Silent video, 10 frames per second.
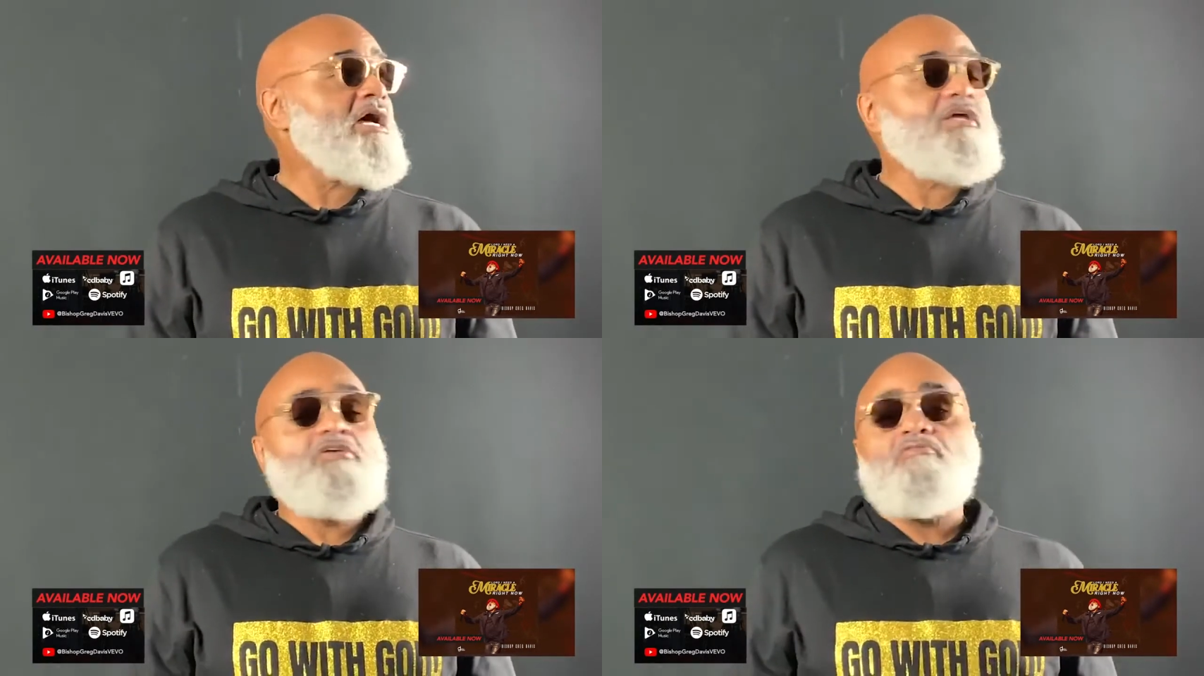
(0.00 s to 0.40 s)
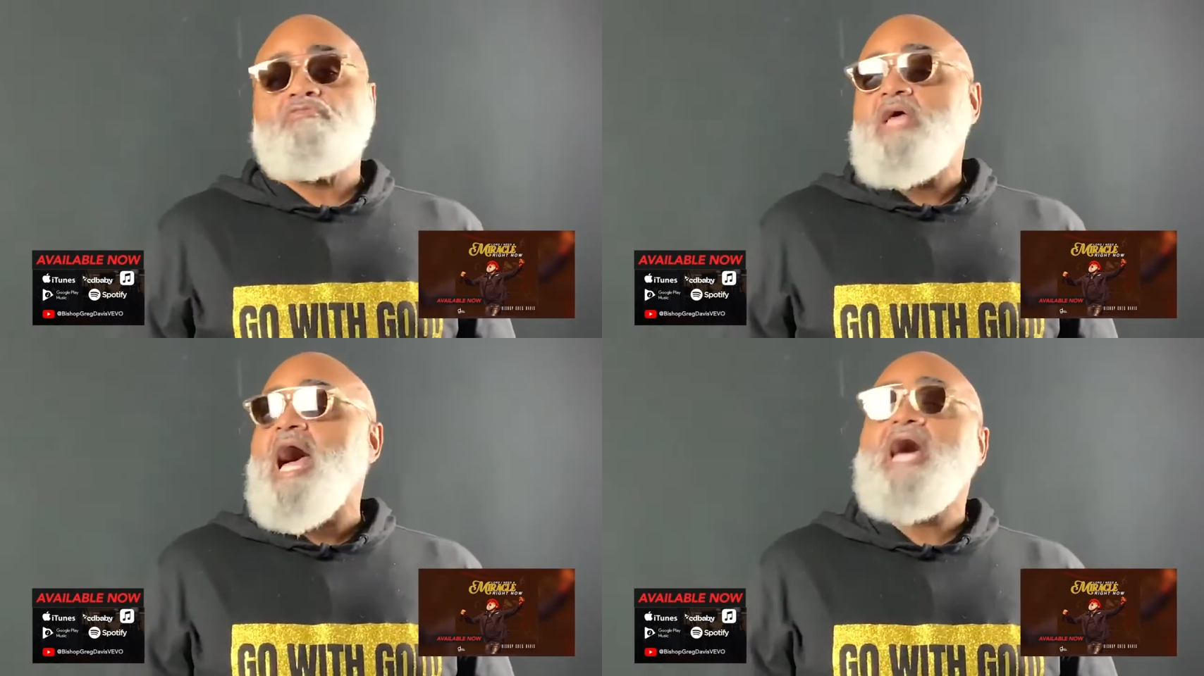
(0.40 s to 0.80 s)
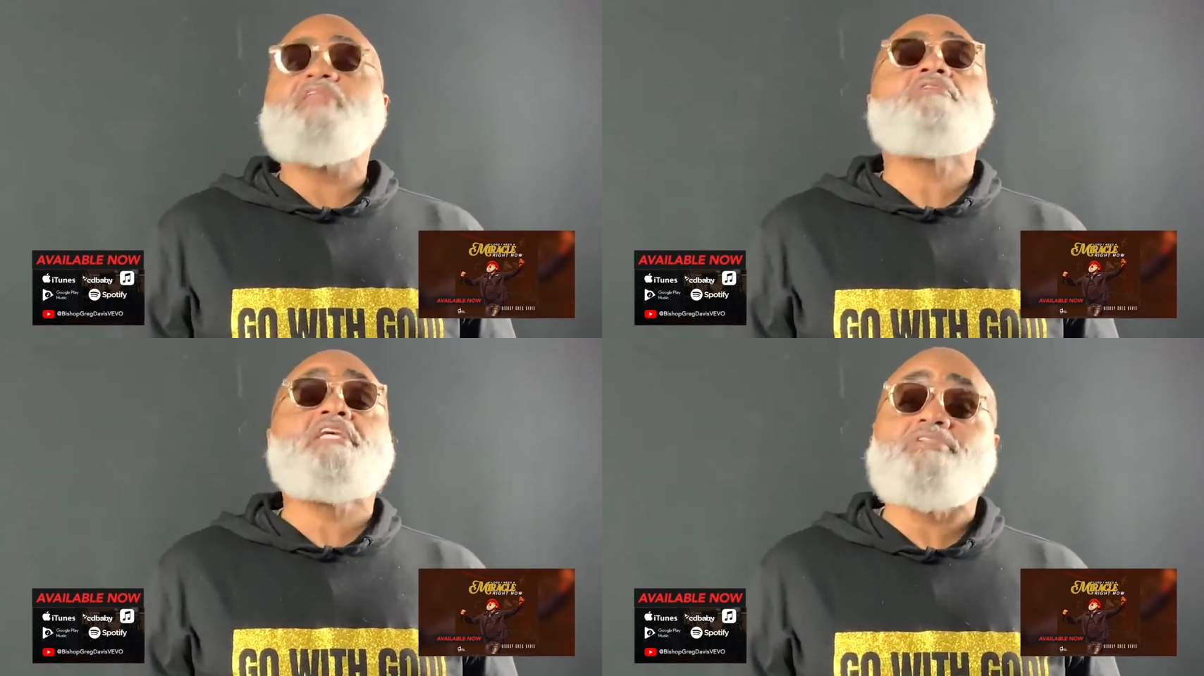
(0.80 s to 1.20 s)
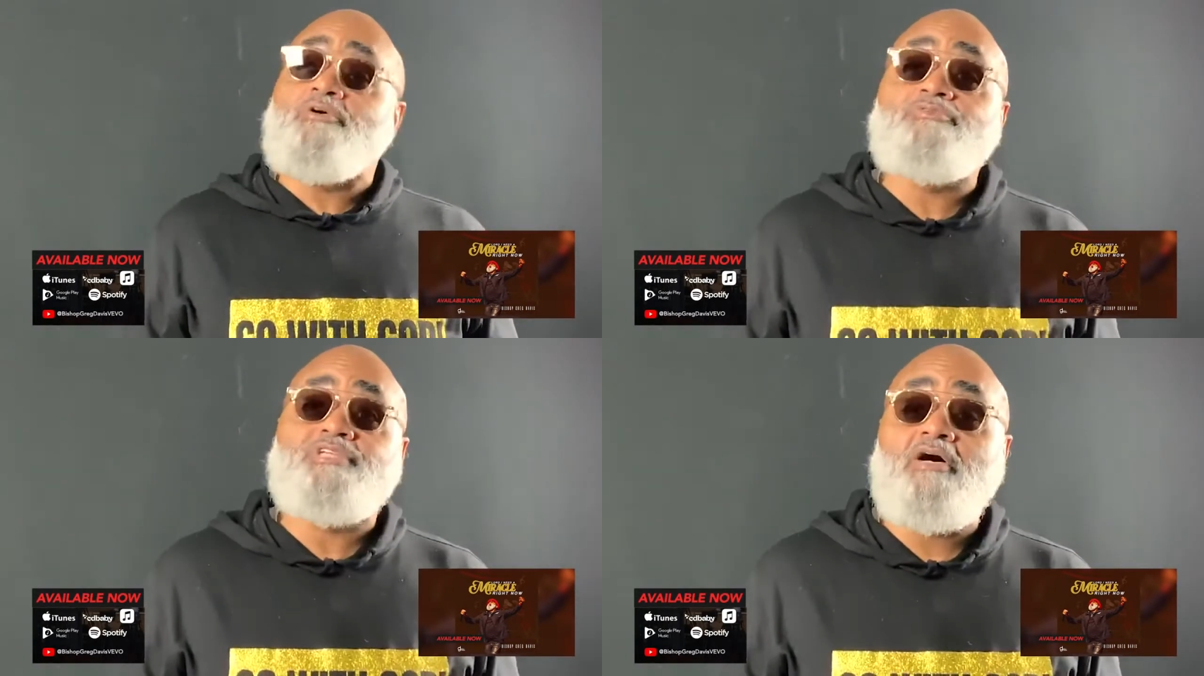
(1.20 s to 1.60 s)
these
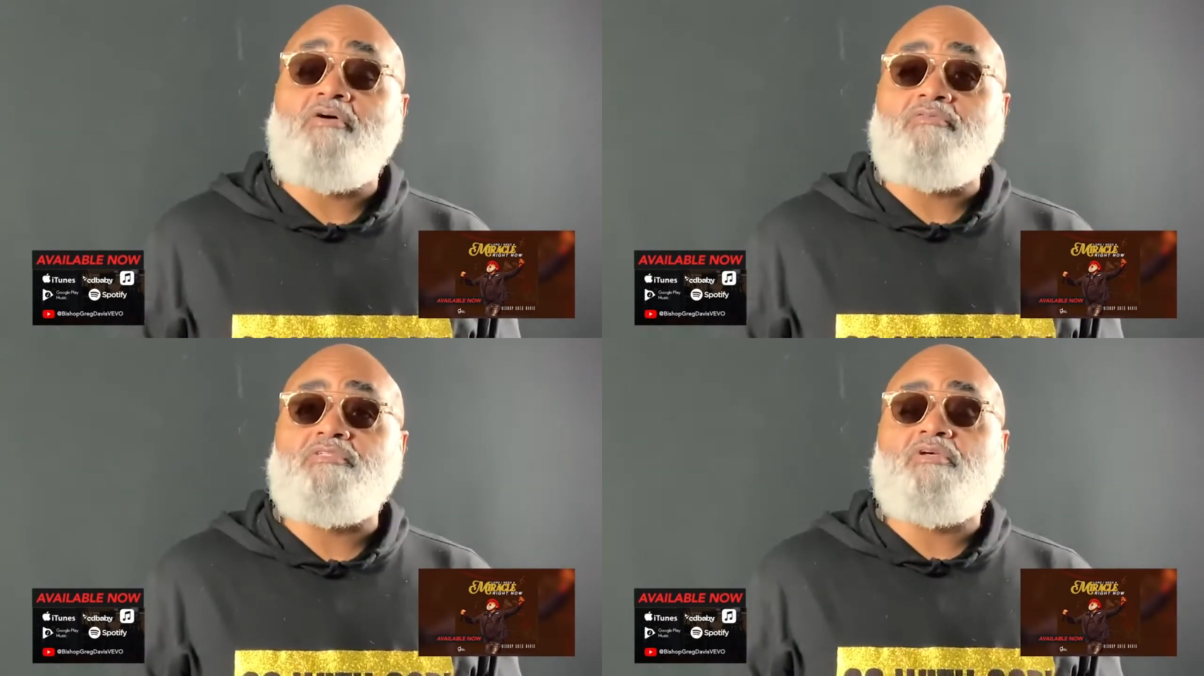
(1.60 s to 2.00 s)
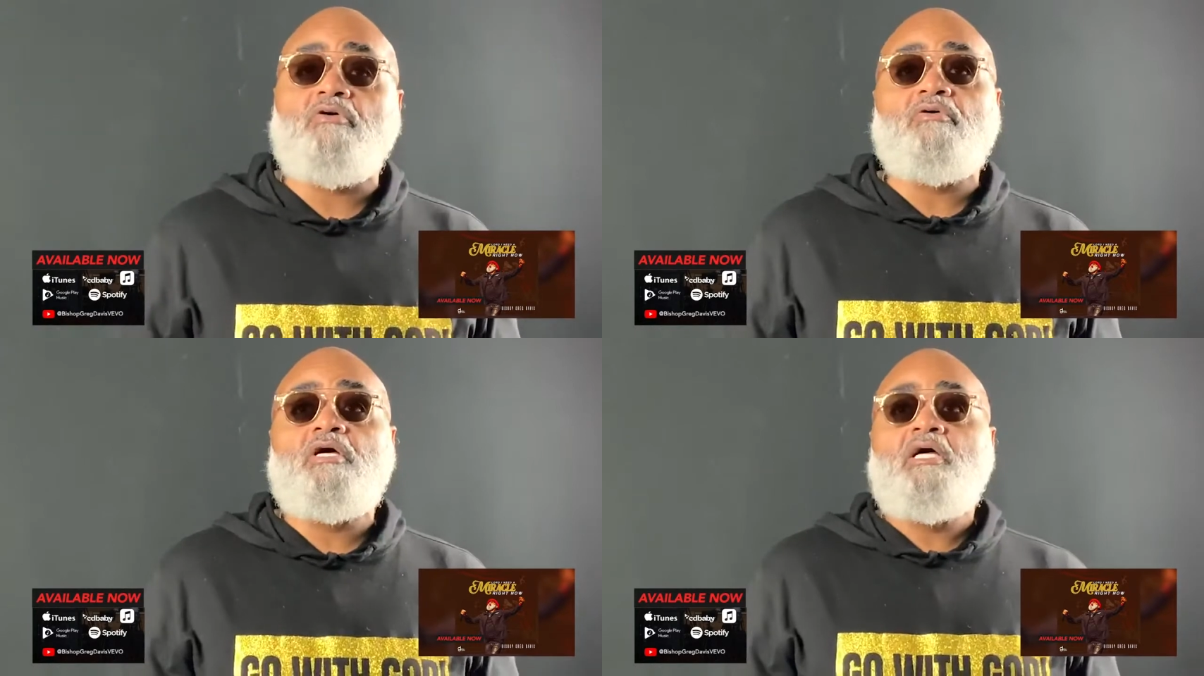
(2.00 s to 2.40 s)
old songs. So